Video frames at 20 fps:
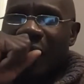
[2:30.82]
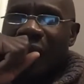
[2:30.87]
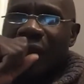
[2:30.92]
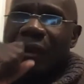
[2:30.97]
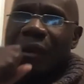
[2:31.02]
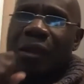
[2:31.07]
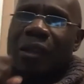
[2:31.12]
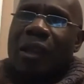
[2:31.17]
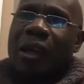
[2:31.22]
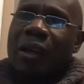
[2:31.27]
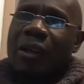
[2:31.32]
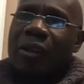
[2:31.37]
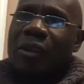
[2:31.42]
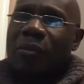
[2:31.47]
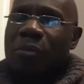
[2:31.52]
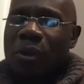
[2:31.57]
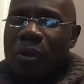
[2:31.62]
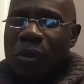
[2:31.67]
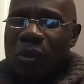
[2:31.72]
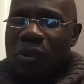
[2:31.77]
Uh, a lot of the
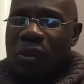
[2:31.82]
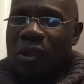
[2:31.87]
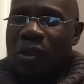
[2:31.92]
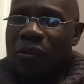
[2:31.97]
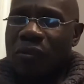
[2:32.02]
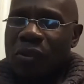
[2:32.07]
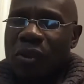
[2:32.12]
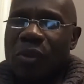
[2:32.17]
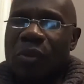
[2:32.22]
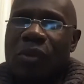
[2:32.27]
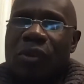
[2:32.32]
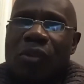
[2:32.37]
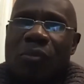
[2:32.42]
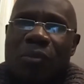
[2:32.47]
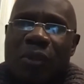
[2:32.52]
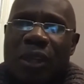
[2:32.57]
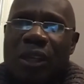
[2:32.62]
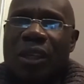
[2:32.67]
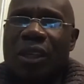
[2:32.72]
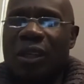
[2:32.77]
poets that influence
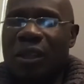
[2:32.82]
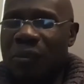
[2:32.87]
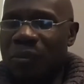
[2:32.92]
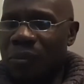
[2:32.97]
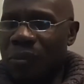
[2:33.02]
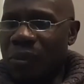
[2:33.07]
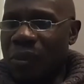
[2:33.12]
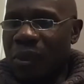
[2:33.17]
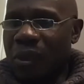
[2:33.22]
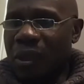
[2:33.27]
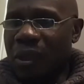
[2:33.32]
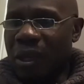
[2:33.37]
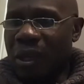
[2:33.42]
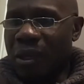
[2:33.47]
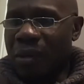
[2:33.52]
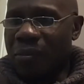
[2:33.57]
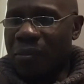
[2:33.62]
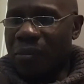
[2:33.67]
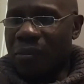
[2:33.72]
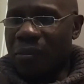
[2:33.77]
me
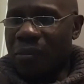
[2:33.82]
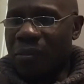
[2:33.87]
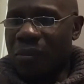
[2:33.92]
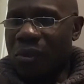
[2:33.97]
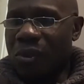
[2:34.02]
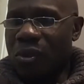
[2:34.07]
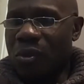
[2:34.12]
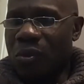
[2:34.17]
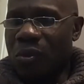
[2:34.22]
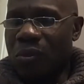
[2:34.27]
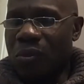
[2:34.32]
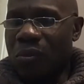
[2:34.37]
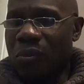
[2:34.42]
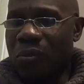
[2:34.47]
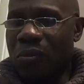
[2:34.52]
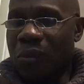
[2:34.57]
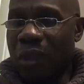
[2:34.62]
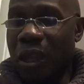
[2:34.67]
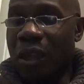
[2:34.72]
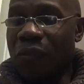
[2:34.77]
um, do
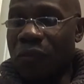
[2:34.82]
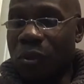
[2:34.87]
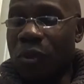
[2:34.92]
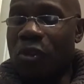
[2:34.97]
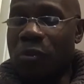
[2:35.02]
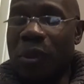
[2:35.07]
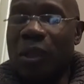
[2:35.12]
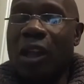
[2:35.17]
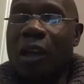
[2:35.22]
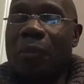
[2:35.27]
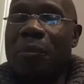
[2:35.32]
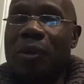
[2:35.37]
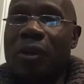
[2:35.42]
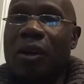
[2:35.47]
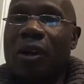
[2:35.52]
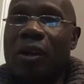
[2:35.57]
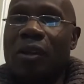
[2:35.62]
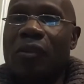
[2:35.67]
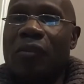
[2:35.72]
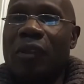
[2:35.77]
they influence me a lot
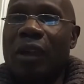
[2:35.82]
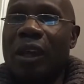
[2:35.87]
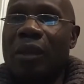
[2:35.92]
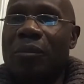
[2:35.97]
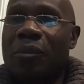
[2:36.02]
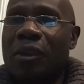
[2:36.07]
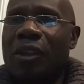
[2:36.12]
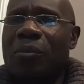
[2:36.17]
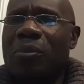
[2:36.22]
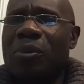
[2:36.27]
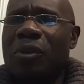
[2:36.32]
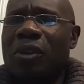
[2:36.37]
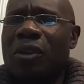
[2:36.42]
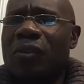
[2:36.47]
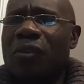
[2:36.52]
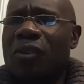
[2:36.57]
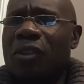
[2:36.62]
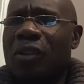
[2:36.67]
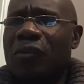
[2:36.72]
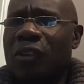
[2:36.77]
because of that. I'm thinking
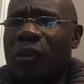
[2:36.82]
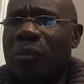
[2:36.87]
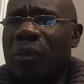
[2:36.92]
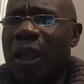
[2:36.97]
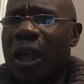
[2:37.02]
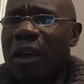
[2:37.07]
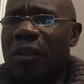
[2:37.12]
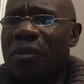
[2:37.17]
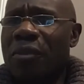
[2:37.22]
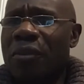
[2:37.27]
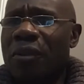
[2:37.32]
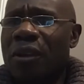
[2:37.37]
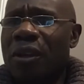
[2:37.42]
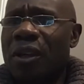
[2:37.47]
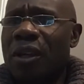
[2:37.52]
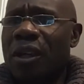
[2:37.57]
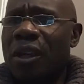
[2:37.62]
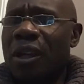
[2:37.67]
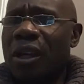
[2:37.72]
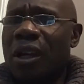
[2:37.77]
particularly of Sylvia Plath.
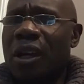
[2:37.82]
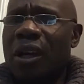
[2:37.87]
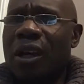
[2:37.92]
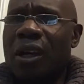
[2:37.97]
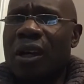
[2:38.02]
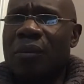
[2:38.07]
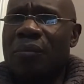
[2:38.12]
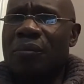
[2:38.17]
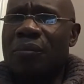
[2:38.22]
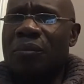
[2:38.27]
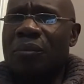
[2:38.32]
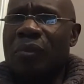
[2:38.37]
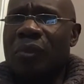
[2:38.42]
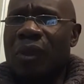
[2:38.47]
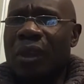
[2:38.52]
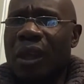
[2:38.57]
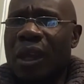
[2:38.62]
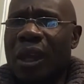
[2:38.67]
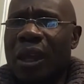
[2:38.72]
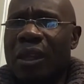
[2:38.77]
Um,
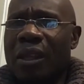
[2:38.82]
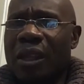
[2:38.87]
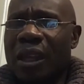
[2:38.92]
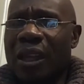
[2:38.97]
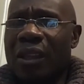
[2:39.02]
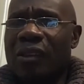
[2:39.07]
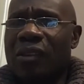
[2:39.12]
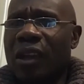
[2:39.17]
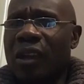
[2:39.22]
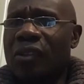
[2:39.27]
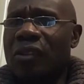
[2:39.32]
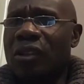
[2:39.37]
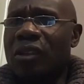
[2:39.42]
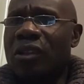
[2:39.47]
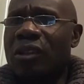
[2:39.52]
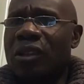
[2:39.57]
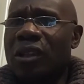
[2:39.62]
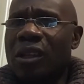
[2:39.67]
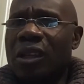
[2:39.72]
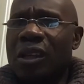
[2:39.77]
and Anne
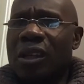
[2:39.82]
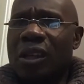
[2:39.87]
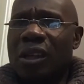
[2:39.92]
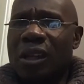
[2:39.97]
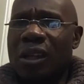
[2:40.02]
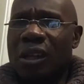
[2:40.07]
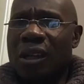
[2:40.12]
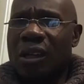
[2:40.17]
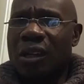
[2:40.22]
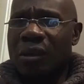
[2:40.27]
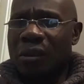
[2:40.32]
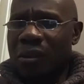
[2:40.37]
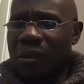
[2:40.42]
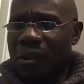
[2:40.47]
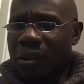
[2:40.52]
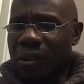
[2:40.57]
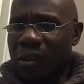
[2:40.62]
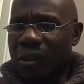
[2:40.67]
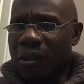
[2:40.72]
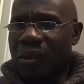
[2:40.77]
Sexton. Uh,
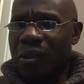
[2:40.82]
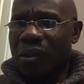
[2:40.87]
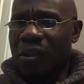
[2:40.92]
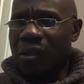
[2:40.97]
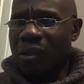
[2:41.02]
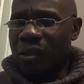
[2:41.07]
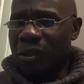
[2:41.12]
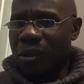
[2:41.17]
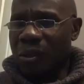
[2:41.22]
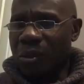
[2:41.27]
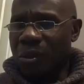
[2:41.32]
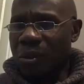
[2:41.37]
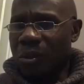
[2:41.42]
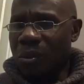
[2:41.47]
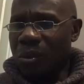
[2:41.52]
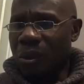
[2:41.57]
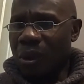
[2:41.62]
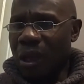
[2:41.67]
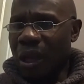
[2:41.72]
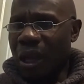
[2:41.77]

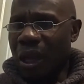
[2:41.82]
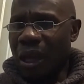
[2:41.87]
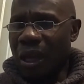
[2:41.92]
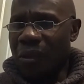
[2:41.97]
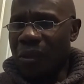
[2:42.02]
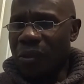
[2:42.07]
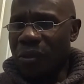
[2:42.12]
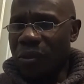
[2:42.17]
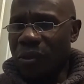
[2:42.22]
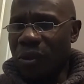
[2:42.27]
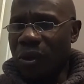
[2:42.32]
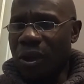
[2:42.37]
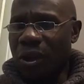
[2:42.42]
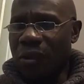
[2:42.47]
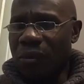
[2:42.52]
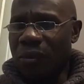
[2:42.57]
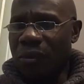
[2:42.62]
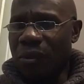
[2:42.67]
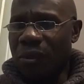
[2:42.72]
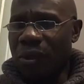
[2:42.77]
so I
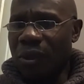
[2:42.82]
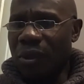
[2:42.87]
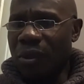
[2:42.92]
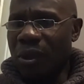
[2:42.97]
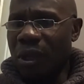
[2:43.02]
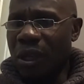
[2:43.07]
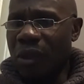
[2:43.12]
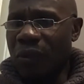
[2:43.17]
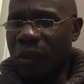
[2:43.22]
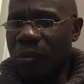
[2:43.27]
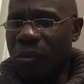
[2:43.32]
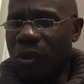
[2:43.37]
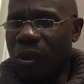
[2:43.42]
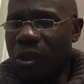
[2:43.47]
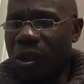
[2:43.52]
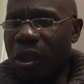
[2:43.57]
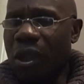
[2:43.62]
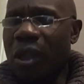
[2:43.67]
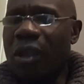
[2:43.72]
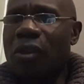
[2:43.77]
thought, okay, if I'm
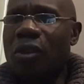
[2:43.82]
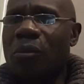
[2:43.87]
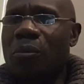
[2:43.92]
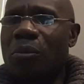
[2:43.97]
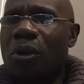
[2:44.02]
looking at the